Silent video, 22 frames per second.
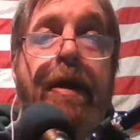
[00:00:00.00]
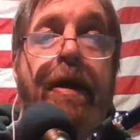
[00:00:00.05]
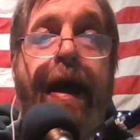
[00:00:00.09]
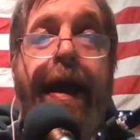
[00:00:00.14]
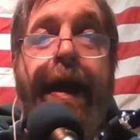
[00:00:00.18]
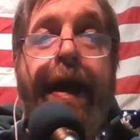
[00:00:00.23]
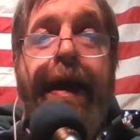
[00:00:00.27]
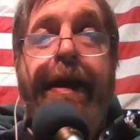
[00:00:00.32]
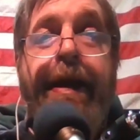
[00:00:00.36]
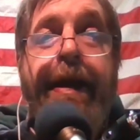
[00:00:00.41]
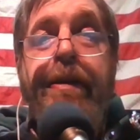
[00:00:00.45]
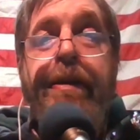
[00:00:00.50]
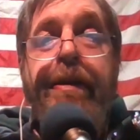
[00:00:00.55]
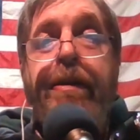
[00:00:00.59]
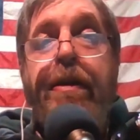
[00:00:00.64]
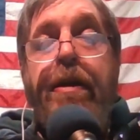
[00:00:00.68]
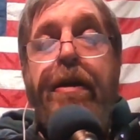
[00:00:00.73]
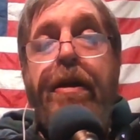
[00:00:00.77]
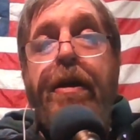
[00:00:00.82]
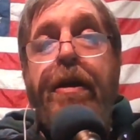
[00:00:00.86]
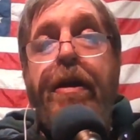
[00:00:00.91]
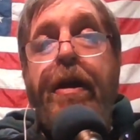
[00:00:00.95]
and
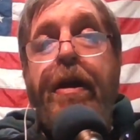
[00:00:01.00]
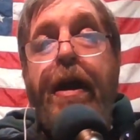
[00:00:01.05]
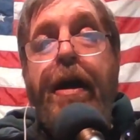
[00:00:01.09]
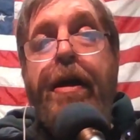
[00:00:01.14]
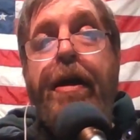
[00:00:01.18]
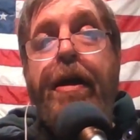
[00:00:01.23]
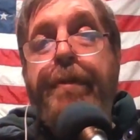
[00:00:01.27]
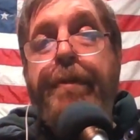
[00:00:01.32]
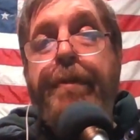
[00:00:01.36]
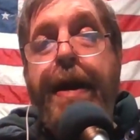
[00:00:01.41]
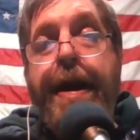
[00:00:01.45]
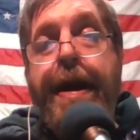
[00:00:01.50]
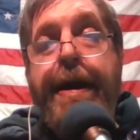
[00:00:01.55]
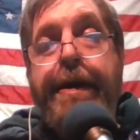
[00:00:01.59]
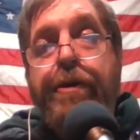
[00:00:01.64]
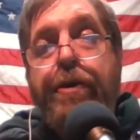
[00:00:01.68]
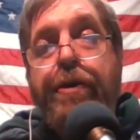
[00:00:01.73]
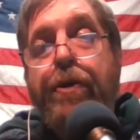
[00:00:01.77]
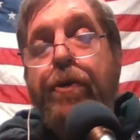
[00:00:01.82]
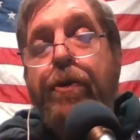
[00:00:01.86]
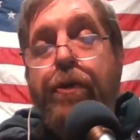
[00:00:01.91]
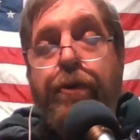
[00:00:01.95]
I
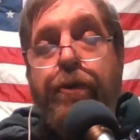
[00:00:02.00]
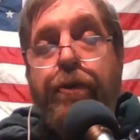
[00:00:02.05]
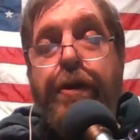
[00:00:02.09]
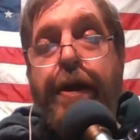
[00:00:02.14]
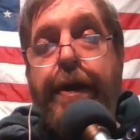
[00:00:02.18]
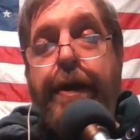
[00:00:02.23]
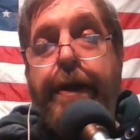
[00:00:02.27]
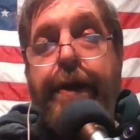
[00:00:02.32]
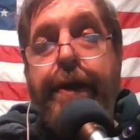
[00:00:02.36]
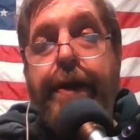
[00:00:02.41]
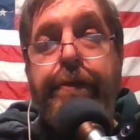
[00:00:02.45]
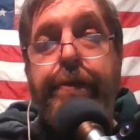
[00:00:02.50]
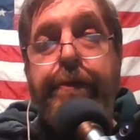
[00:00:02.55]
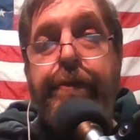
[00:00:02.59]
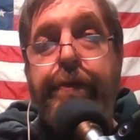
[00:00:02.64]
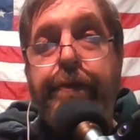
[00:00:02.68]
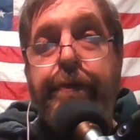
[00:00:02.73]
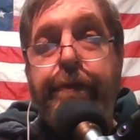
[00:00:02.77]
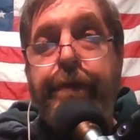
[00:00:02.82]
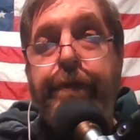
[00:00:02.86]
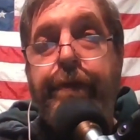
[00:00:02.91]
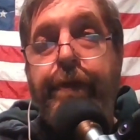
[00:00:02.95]
use
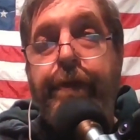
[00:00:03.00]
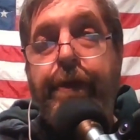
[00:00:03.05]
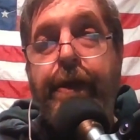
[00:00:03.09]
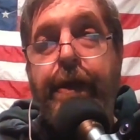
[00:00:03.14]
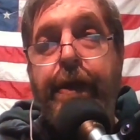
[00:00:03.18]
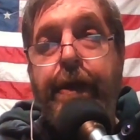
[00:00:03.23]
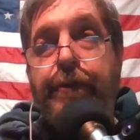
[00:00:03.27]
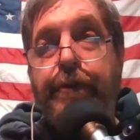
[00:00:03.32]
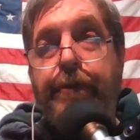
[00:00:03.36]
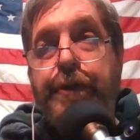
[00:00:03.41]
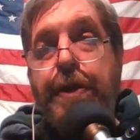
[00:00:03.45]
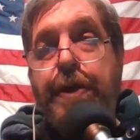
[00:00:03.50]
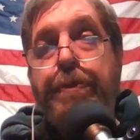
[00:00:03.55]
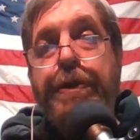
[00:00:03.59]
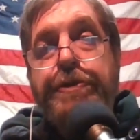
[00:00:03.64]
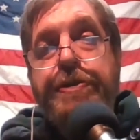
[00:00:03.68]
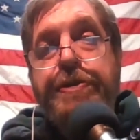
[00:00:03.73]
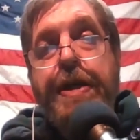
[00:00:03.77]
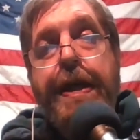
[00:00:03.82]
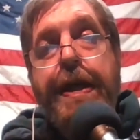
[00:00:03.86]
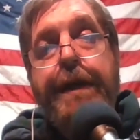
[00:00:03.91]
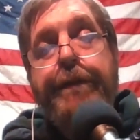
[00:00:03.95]
the Simply
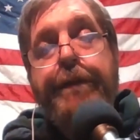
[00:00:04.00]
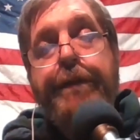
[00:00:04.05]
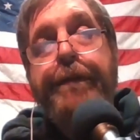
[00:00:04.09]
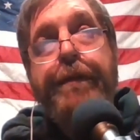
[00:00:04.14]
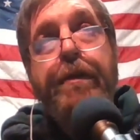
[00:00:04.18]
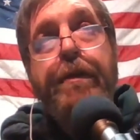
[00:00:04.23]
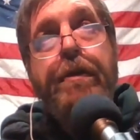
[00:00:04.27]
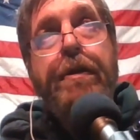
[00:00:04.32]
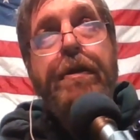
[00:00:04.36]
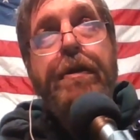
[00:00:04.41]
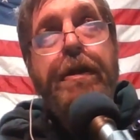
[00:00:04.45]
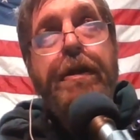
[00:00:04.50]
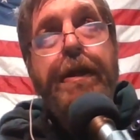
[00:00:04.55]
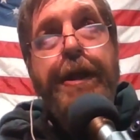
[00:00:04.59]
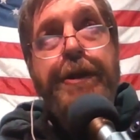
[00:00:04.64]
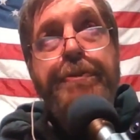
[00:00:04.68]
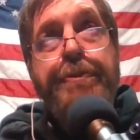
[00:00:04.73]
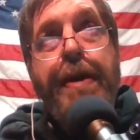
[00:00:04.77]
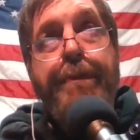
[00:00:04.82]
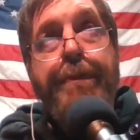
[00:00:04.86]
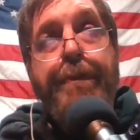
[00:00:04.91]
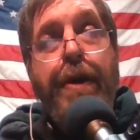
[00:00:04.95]
Safe
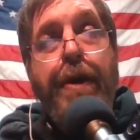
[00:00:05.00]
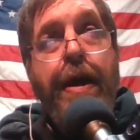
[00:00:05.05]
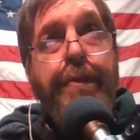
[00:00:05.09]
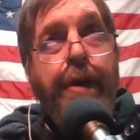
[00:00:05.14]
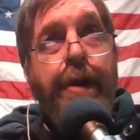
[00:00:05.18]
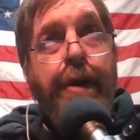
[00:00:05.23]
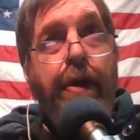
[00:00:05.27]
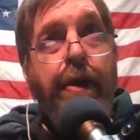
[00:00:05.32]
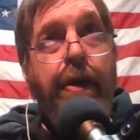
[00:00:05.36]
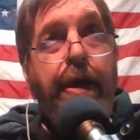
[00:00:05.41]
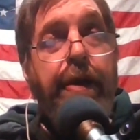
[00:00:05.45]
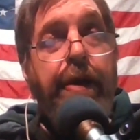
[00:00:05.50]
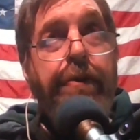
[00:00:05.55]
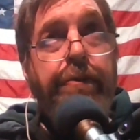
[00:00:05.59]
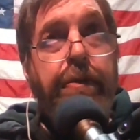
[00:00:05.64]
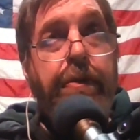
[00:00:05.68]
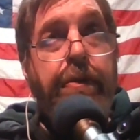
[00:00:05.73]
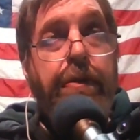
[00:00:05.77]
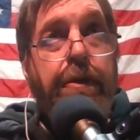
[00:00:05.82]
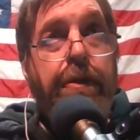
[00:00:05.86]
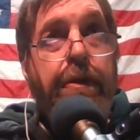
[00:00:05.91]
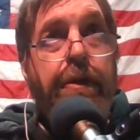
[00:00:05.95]
is my primary
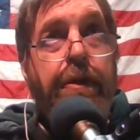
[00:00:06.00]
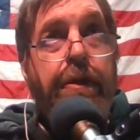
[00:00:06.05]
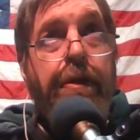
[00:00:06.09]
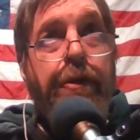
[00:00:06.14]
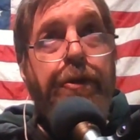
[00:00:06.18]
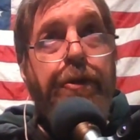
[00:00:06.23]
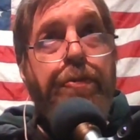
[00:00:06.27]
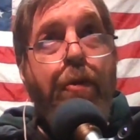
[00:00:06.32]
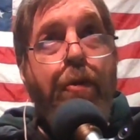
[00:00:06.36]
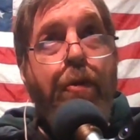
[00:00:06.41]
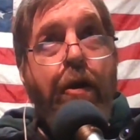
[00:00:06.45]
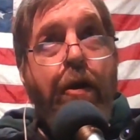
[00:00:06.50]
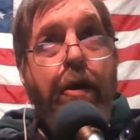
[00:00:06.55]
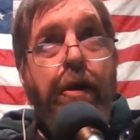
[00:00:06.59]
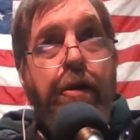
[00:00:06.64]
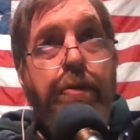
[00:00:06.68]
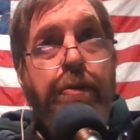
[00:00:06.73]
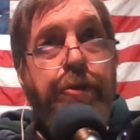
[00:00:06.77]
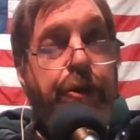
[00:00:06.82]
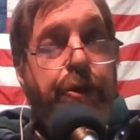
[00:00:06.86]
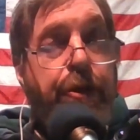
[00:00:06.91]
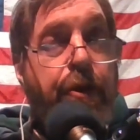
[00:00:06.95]
smart
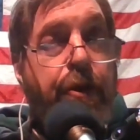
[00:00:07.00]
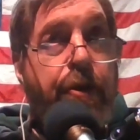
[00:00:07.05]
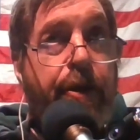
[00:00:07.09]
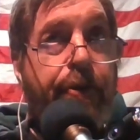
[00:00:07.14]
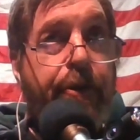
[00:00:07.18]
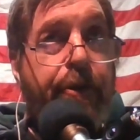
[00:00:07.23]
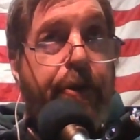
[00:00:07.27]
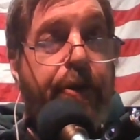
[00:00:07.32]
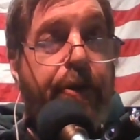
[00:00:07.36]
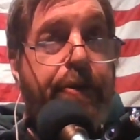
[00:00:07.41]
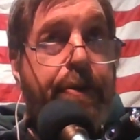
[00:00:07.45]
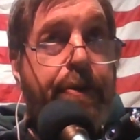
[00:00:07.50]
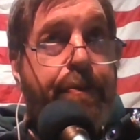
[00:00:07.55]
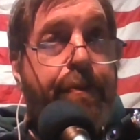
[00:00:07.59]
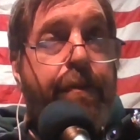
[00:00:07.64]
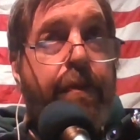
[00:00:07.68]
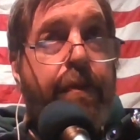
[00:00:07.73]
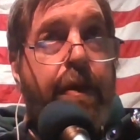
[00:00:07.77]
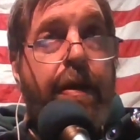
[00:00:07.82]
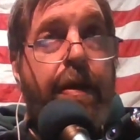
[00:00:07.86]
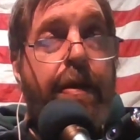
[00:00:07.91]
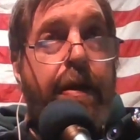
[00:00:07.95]
home security system.
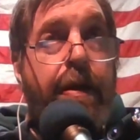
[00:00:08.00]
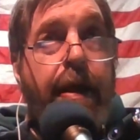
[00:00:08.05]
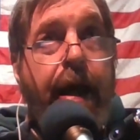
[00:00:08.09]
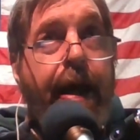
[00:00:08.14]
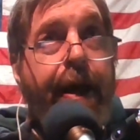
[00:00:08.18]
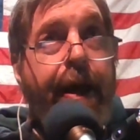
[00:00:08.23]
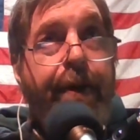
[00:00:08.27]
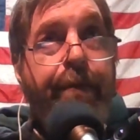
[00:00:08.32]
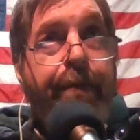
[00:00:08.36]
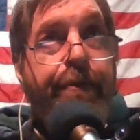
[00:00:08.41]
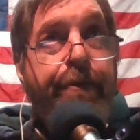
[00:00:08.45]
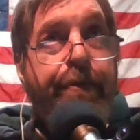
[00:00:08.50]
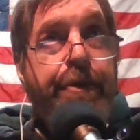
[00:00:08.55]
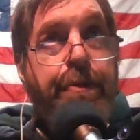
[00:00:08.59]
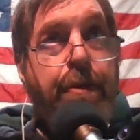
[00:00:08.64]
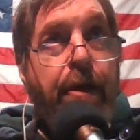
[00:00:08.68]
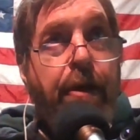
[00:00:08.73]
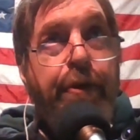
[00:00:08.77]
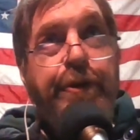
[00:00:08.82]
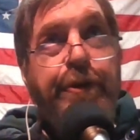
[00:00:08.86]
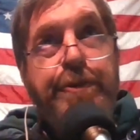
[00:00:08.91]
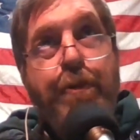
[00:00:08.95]
I have some
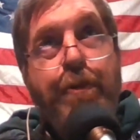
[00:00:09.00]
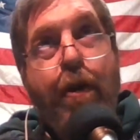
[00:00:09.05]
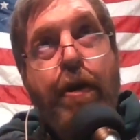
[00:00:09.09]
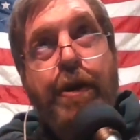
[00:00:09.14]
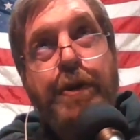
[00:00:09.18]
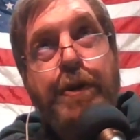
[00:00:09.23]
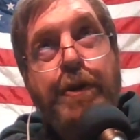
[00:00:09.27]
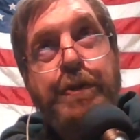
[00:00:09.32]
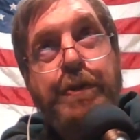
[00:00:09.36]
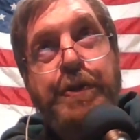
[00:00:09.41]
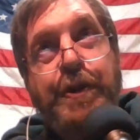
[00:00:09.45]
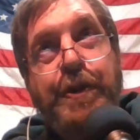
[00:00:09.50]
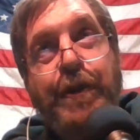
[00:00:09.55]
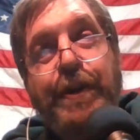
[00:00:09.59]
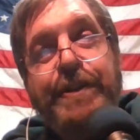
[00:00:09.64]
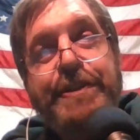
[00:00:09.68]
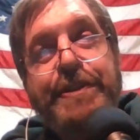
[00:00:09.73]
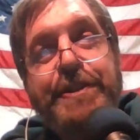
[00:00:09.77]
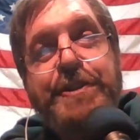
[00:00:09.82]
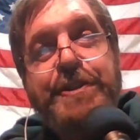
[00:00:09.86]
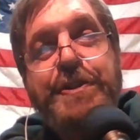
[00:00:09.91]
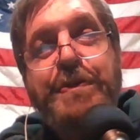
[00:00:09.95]
other smart home security
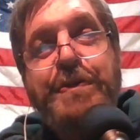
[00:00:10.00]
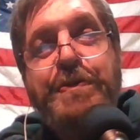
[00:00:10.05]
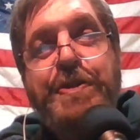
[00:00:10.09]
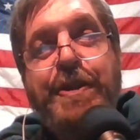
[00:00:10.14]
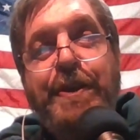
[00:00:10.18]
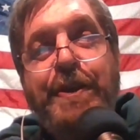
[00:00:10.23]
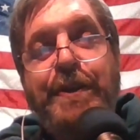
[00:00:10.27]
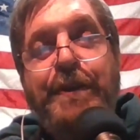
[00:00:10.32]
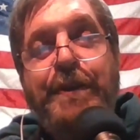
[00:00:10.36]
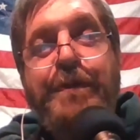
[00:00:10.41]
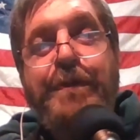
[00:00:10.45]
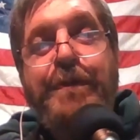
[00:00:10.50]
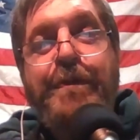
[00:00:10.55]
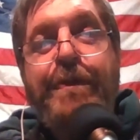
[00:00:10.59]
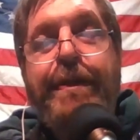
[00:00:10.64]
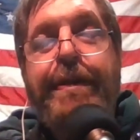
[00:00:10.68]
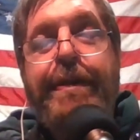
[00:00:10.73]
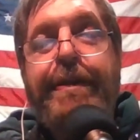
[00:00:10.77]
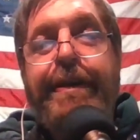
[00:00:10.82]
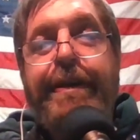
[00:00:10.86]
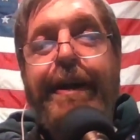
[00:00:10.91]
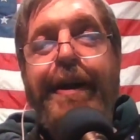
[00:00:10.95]
systems too,
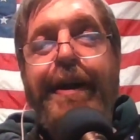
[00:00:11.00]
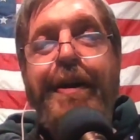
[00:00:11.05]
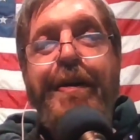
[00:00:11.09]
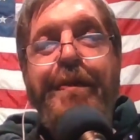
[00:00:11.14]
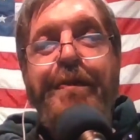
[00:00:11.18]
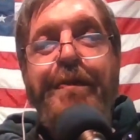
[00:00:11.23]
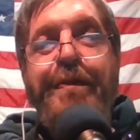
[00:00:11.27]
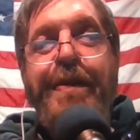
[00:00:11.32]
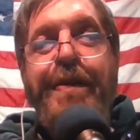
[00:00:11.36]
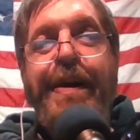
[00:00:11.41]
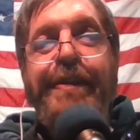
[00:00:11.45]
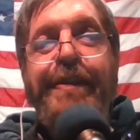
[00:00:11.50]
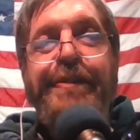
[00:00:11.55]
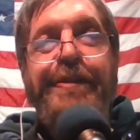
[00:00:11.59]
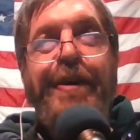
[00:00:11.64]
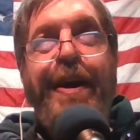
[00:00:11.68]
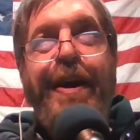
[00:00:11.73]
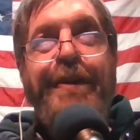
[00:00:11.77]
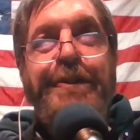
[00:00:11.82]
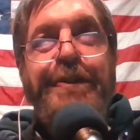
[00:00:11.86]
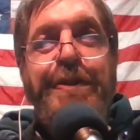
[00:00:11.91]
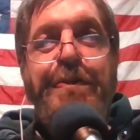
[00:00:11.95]
so I
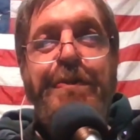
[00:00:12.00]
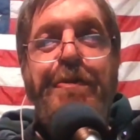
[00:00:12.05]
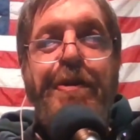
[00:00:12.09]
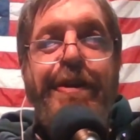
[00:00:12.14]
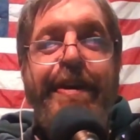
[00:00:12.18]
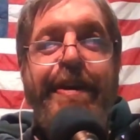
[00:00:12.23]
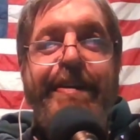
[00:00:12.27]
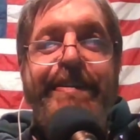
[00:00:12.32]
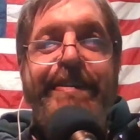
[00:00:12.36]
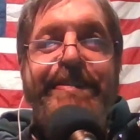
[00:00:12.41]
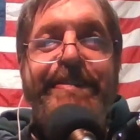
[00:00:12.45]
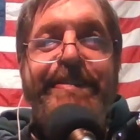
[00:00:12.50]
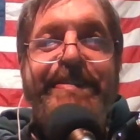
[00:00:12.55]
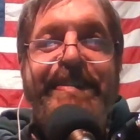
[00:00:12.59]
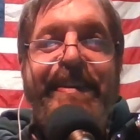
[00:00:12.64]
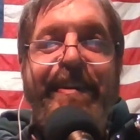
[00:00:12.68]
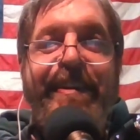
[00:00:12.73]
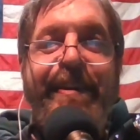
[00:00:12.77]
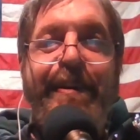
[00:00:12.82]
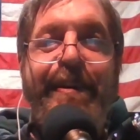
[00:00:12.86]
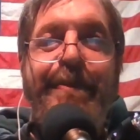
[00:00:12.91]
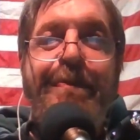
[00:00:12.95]
have some redundancy
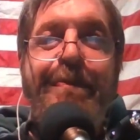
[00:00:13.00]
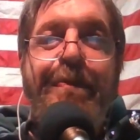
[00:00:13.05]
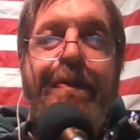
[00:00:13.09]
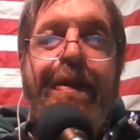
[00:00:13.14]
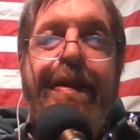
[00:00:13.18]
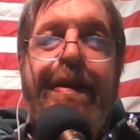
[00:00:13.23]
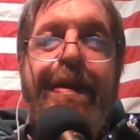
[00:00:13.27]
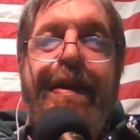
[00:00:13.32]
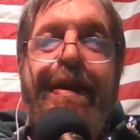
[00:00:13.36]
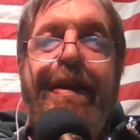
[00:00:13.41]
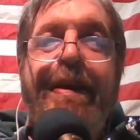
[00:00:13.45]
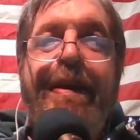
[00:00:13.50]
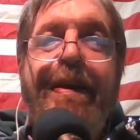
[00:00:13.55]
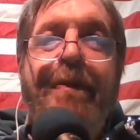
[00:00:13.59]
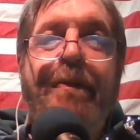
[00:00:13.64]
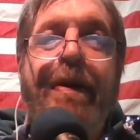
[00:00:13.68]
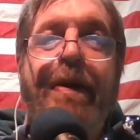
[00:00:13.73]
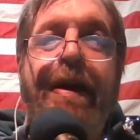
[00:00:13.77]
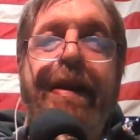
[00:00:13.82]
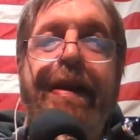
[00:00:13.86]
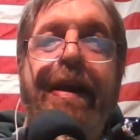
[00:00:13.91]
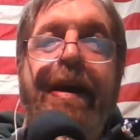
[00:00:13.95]
there.
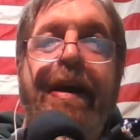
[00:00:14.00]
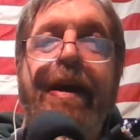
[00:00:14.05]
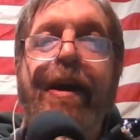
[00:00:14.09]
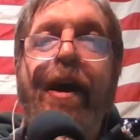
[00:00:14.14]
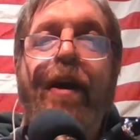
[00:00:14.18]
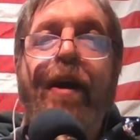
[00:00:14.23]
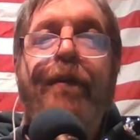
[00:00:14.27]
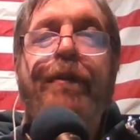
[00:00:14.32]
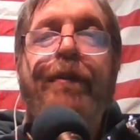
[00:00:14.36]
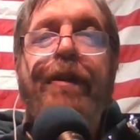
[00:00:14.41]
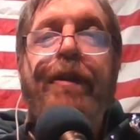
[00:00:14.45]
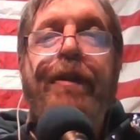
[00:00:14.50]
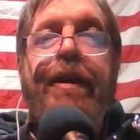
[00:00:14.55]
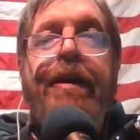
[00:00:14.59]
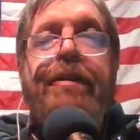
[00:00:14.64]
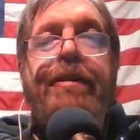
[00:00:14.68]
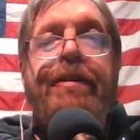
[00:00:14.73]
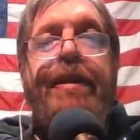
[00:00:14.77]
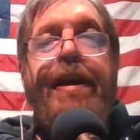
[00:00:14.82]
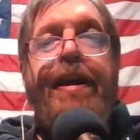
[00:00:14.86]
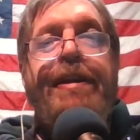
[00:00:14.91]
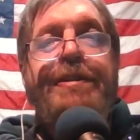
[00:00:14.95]
But hopefully
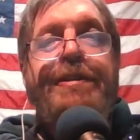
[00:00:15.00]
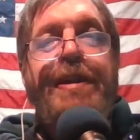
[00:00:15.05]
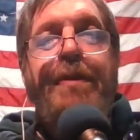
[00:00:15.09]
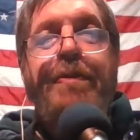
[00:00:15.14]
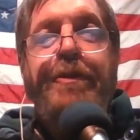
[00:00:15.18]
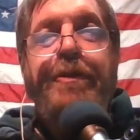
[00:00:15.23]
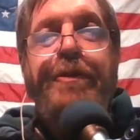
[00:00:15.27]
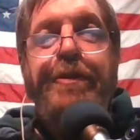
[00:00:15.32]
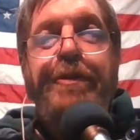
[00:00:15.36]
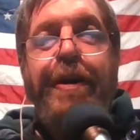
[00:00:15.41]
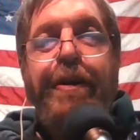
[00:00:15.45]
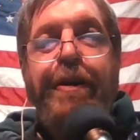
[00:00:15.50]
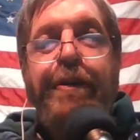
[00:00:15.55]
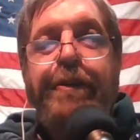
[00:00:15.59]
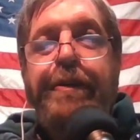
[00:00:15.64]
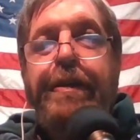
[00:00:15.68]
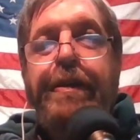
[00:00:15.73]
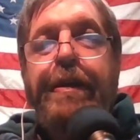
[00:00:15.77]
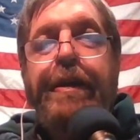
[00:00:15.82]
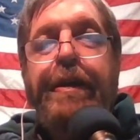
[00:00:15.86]
today's episode,